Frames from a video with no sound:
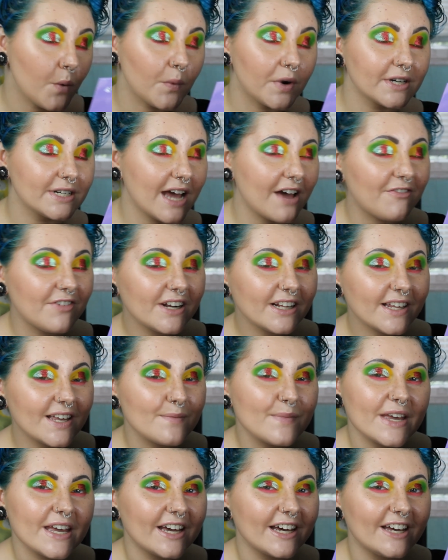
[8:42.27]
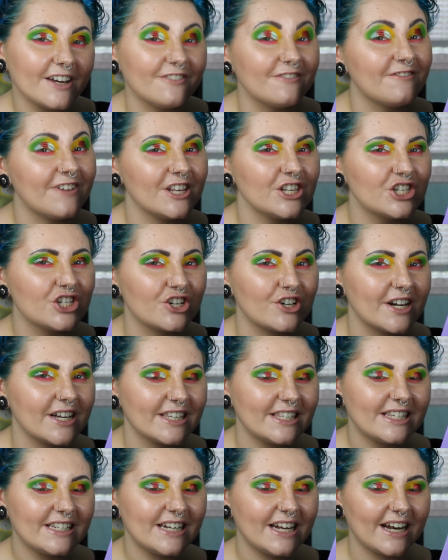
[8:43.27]
We're definitely being
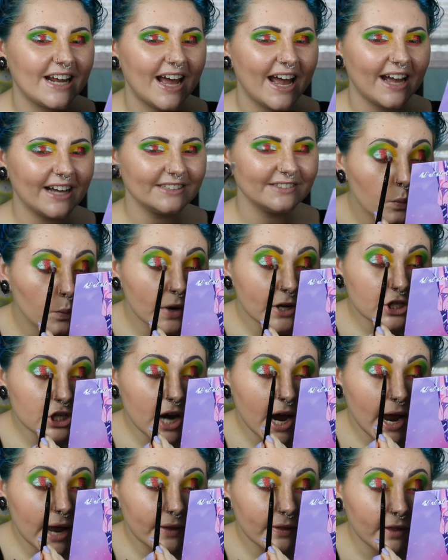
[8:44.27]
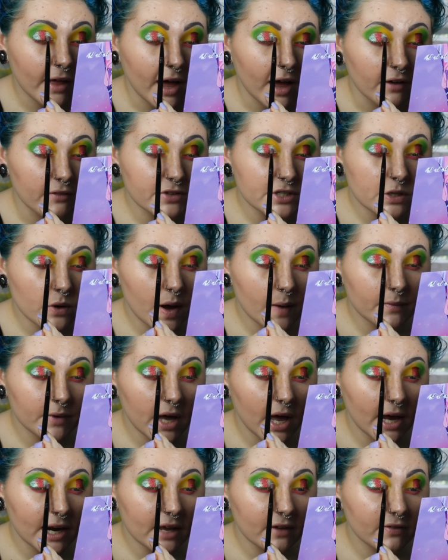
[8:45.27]
adventurous today, which I love, so I'm
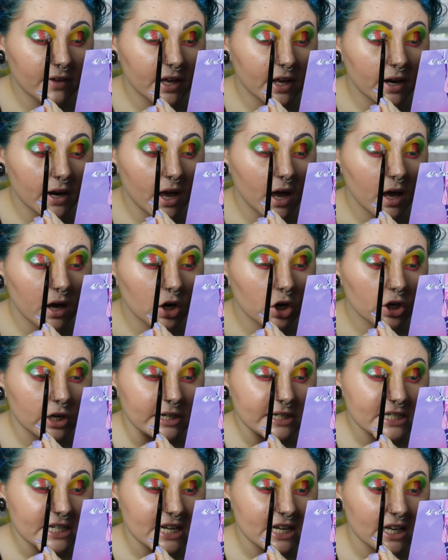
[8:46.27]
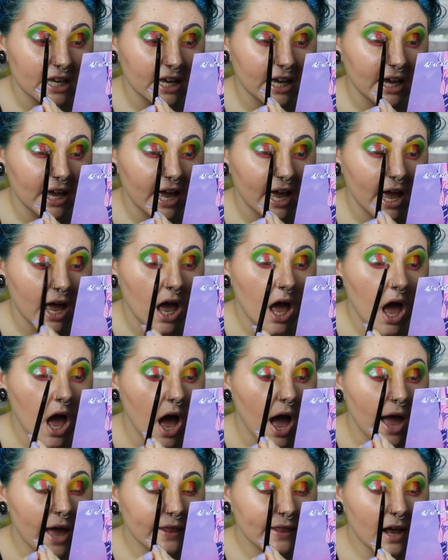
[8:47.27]
not even critiquing it.
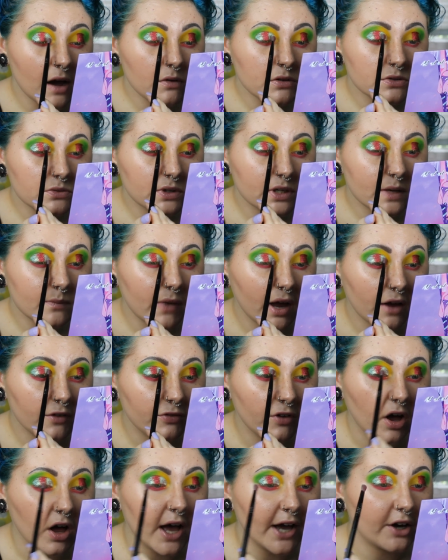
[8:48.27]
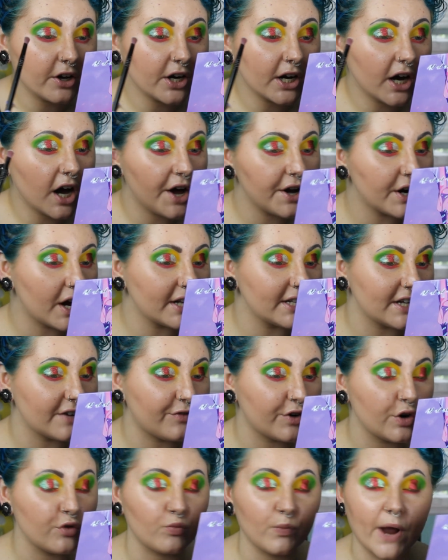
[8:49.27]
And that was really my fault. I could have gone a
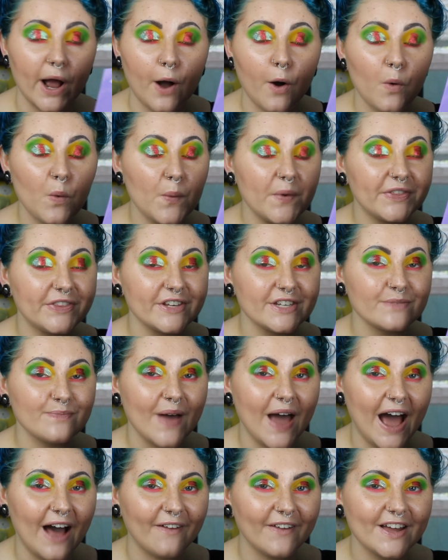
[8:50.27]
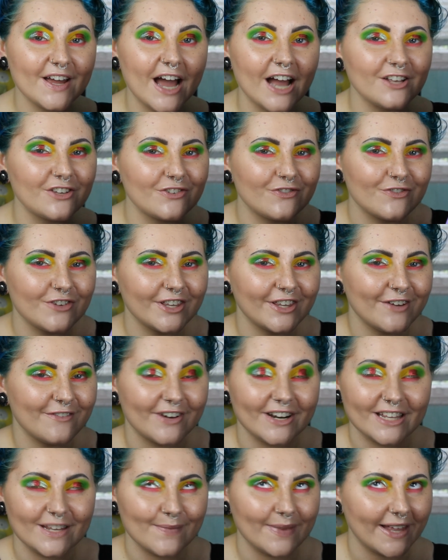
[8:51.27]
different route with this palette. I just really
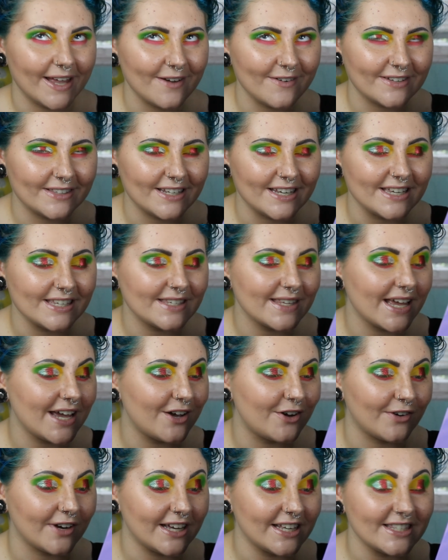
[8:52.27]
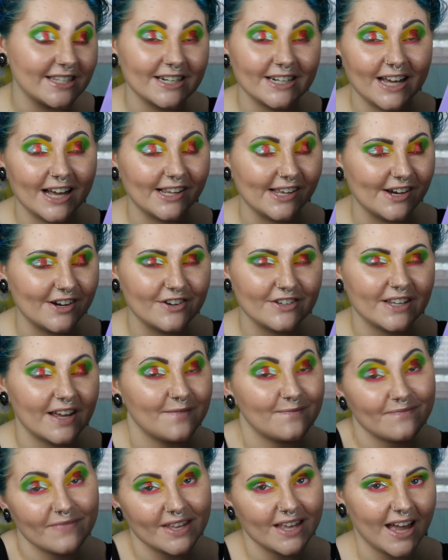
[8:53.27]
wanted to play with these like greens and yellows.
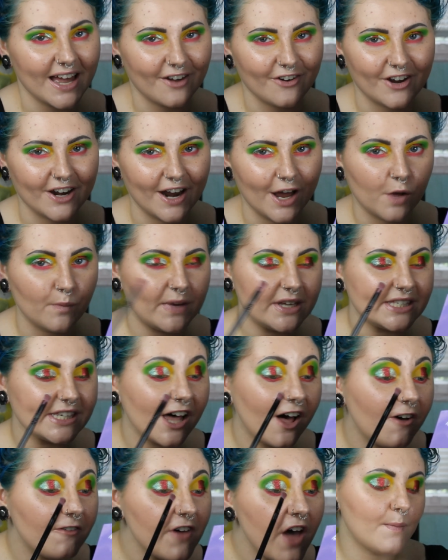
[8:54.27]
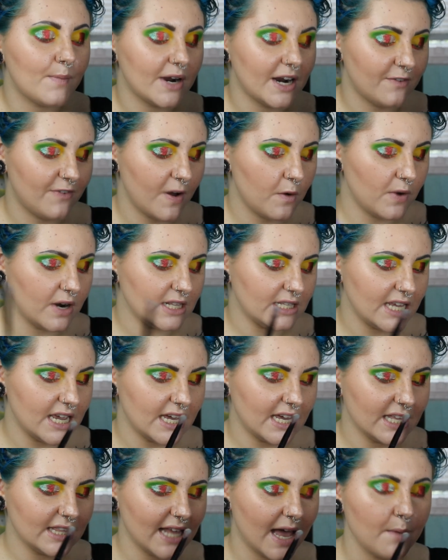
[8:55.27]
I couldn't help myself. But if I would have
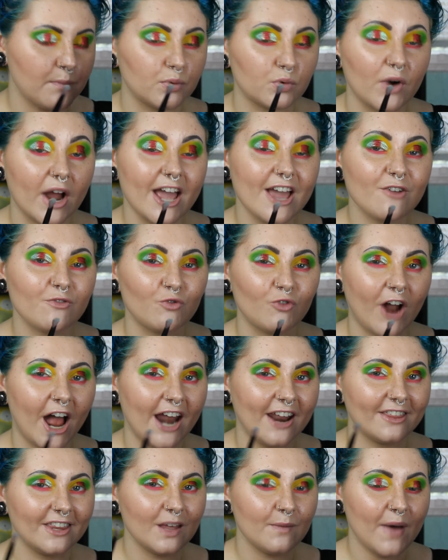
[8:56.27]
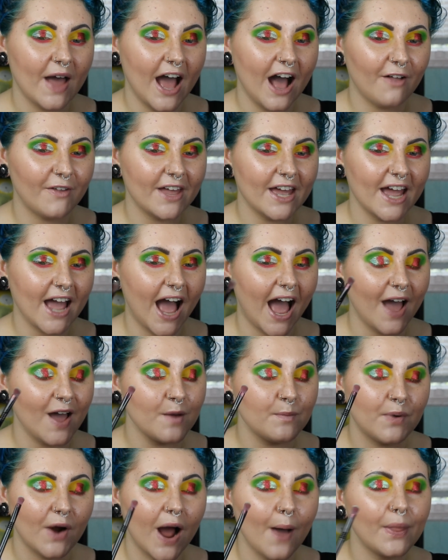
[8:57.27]
taken that bright red in the palette,
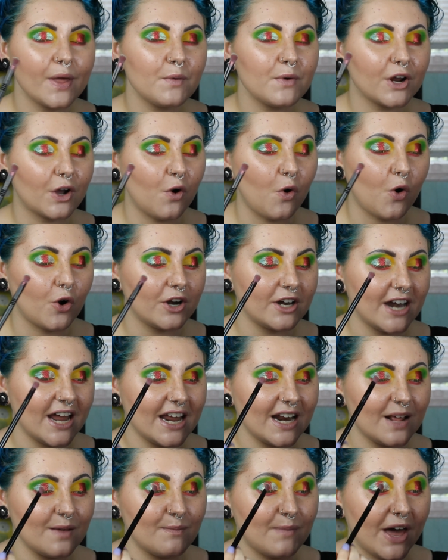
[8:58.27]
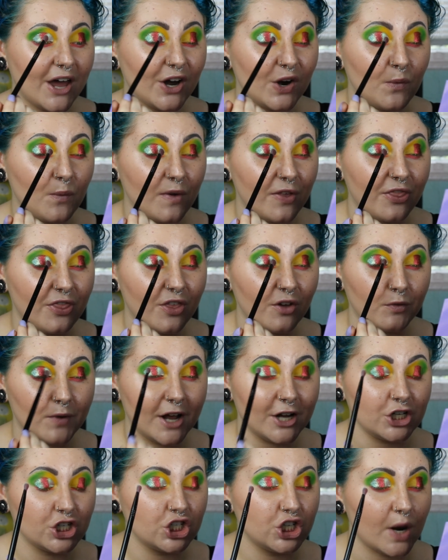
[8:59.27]
it probably would have coordinated better with the
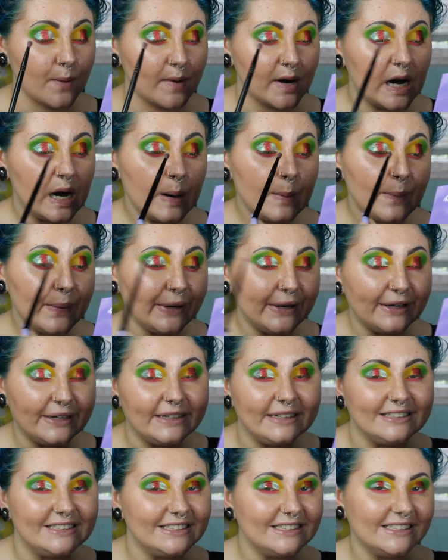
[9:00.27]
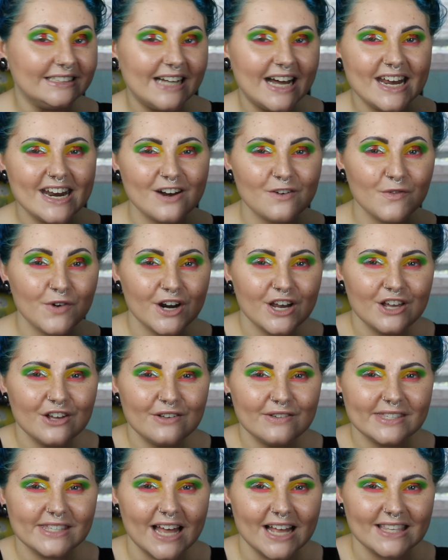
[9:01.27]
red shimmer, but I didn't want to
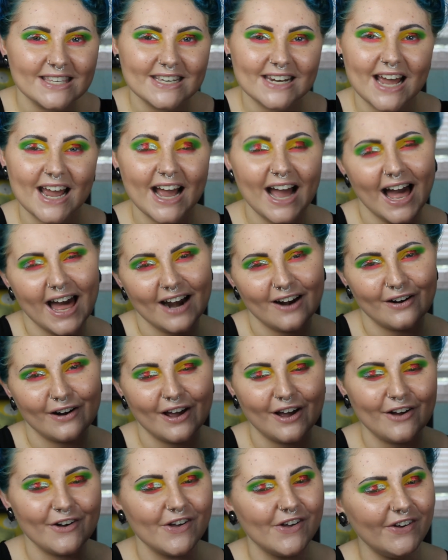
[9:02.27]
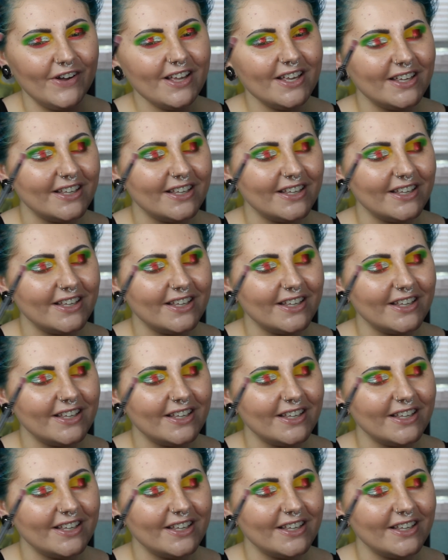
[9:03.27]
use that today. I don't know.